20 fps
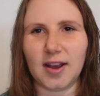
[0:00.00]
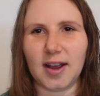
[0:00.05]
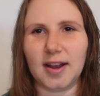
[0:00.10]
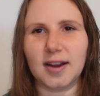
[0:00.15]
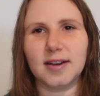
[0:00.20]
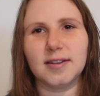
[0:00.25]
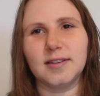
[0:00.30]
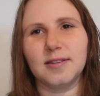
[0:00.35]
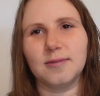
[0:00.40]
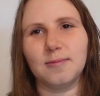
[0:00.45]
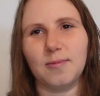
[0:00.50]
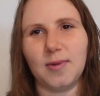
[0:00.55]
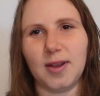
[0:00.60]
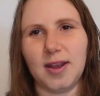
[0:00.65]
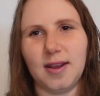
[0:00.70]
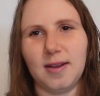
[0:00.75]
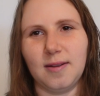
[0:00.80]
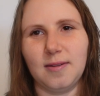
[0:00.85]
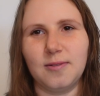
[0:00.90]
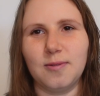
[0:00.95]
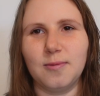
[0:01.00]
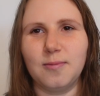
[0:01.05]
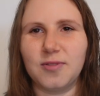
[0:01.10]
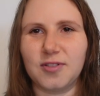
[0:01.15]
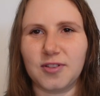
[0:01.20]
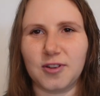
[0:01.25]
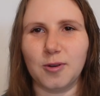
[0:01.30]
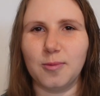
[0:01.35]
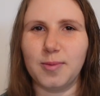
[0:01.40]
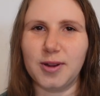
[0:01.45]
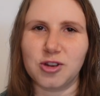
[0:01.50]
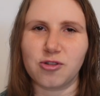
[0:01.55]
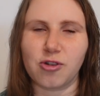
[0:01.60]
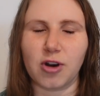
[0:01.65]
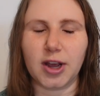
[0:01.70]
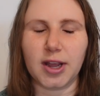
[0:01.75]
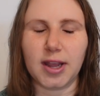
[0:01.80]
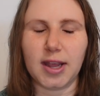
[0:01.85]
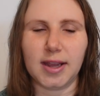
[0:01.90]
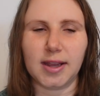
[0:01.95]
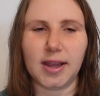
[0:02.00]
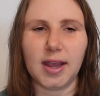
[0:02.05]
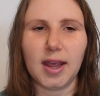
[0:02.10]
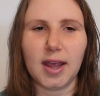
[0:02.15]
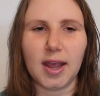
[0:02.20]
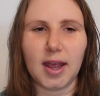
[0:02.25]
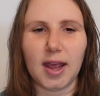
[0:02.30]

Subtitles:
and we'd still be trying,